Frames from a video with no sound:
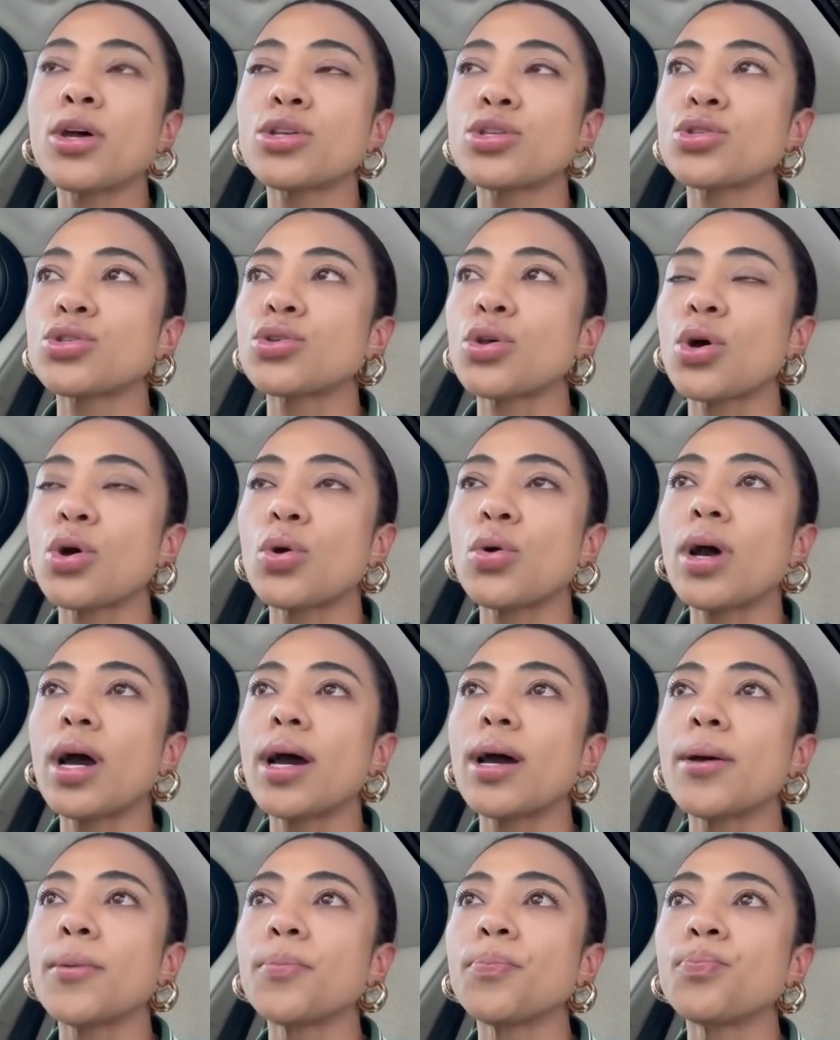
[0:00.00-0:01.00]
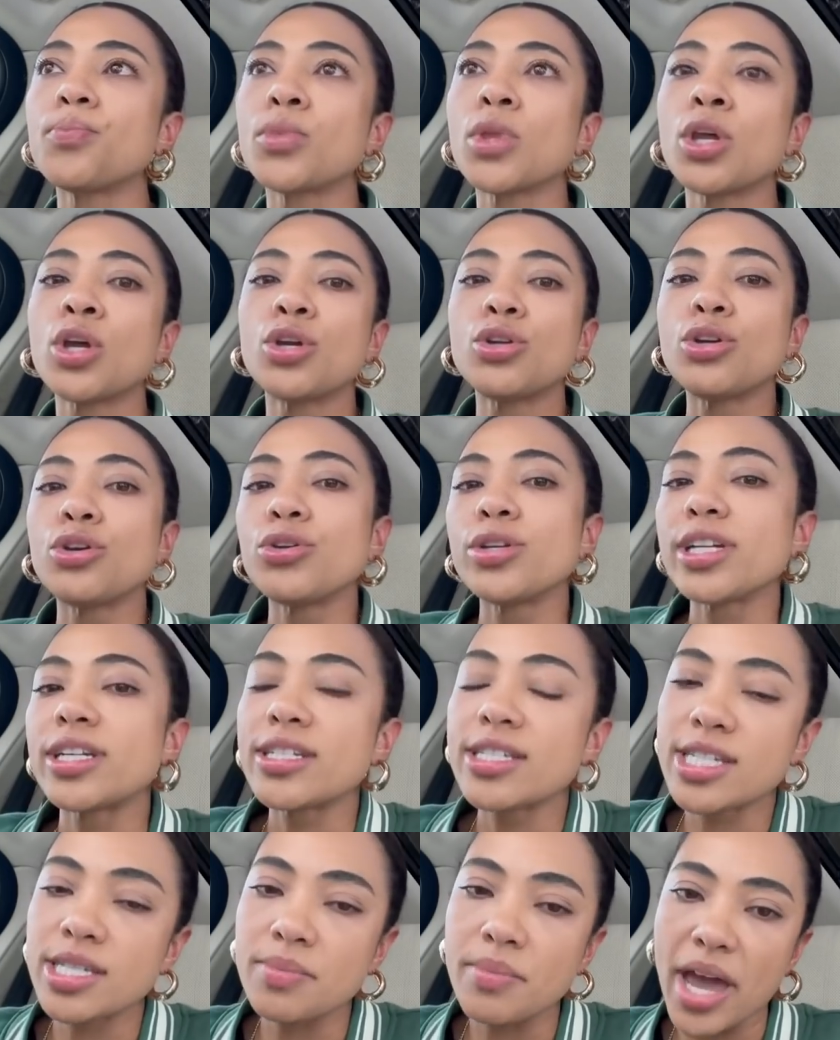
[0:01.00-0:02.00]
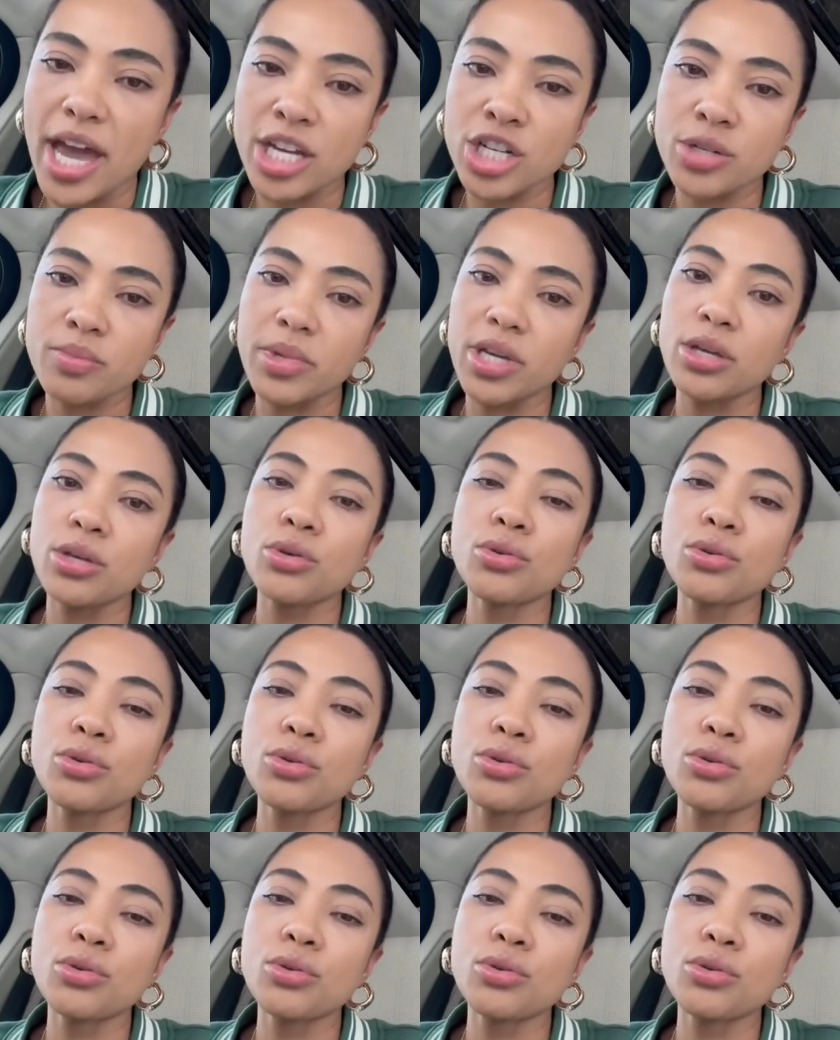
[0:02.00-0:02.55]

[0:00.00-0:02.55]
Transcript: So, no, you didn't smash me.